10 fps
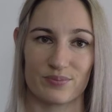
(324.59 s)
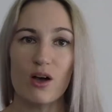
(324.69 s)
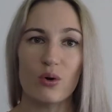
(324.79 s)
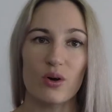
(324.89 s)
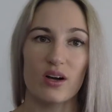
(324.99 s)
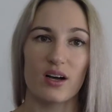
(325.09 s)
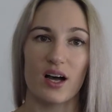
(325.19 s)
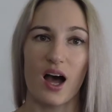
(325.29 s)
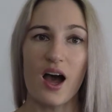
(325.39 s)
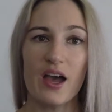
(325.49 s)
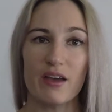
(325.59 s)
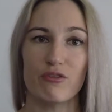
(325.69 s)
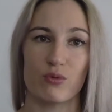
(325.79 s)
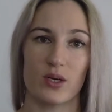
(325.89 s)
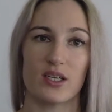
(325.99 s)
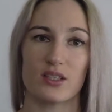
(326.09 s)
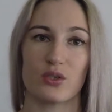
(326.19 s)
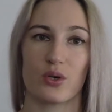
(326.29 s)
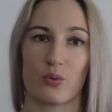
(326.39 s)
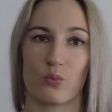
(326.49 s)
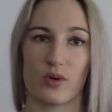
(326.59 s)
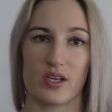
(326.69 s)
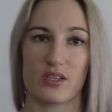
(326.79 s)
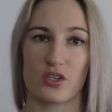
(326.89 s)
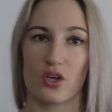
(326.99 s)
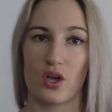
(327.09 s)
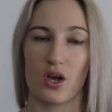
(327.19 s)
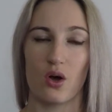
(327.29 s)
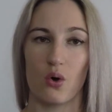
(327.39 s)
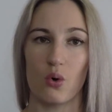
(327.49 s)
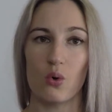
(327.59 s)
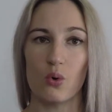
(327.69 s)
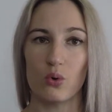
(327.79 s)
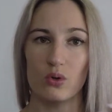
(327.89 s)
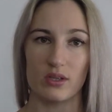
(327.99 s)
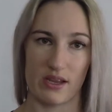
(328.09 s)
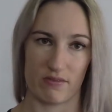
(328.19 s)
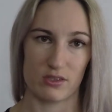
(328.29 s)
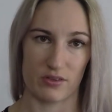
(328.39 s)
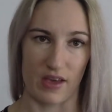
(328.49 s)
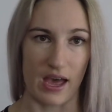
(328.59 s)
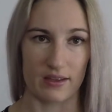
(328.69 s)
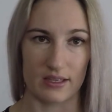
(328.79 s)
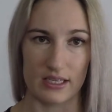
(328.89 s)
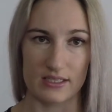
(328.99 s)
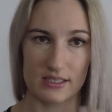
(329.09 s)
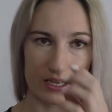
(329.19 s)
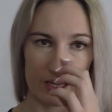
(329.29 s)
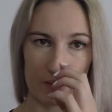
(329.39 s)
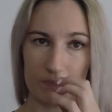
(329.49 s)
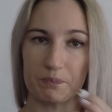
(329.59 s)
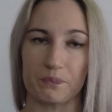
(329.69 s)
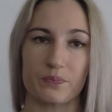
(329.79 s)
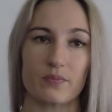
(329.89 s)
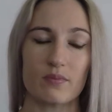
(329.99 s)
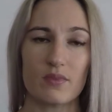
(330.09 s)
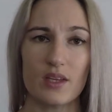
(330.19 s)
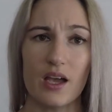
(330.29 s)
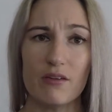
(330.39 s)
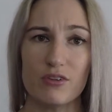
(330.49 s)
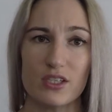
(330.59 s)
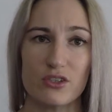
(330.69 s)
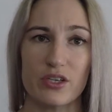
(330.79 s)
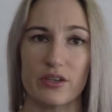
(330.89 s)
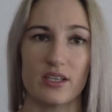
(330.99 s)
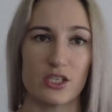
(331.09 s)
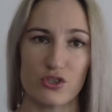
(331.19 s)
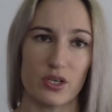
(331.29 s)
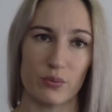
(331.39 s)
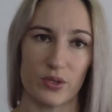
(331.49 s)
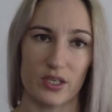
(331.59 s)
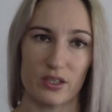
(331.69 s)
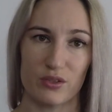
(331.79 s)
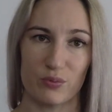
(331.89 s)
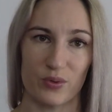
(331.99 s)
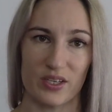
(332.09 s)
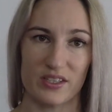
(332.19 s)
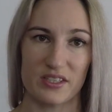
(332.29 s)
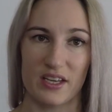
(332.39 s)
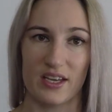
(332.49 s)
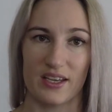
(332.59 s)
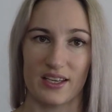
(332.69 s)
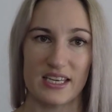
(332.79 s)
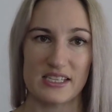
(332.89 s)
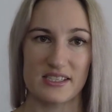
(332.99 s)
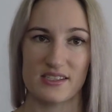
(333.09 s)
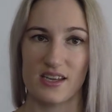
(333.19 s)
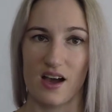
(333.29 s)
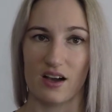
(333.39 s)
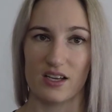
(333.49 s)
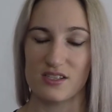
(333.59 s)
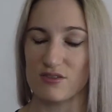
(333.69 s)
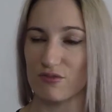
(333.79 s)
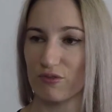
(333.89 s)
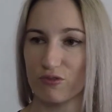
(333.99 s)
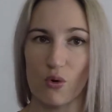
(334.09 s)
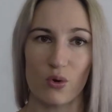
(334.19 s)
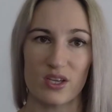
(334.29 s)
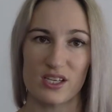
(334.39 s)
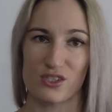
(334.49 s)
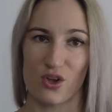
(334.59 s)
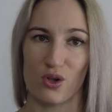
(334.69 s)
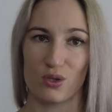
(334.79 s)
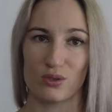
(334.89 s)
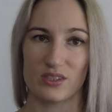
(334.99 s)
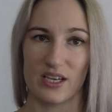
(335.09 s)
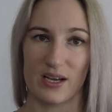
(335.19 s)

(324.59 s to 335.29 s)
Now, I have worked with all levels of athletes. I've literally worked with kids as young as 4 years old,